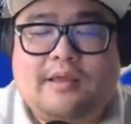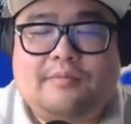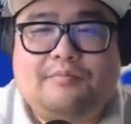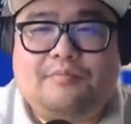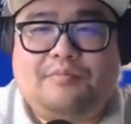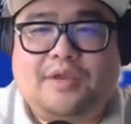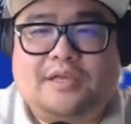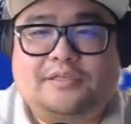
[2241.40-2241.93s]

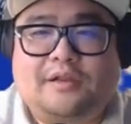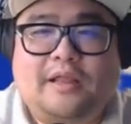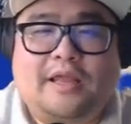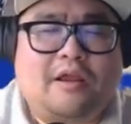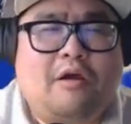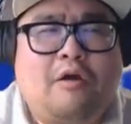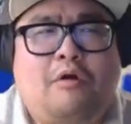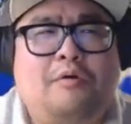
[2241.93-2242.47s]
because they're
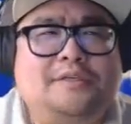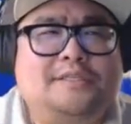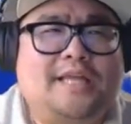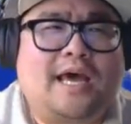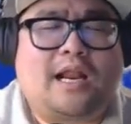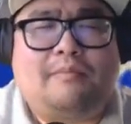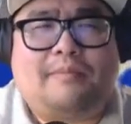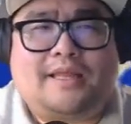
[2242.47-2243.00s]
like, oh, it's
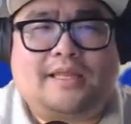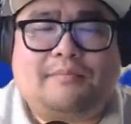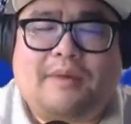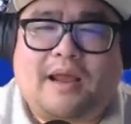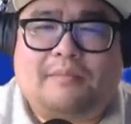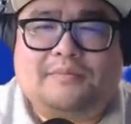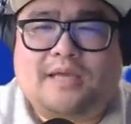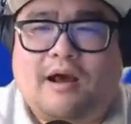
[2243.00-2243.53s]
not all about the
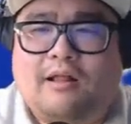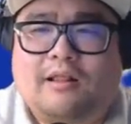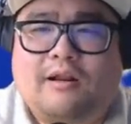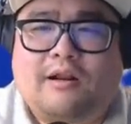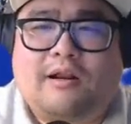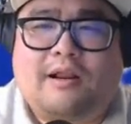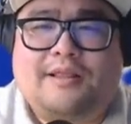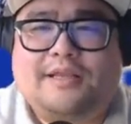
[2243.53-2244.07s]
bottom
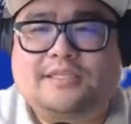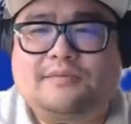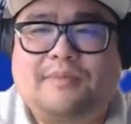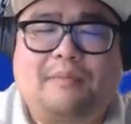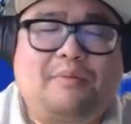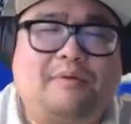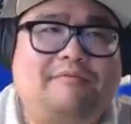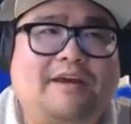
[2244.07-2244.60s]
dollar and it's
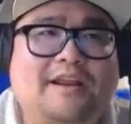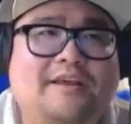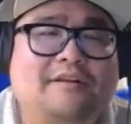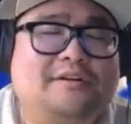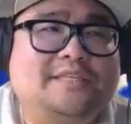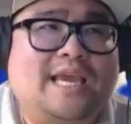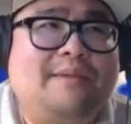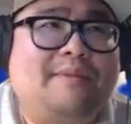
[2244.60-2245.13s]
about providing
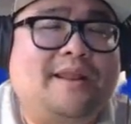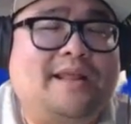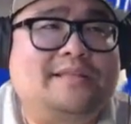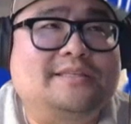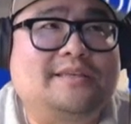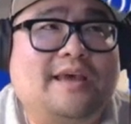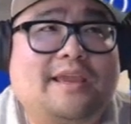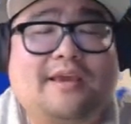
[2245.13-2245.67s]
entertainment. And it's like,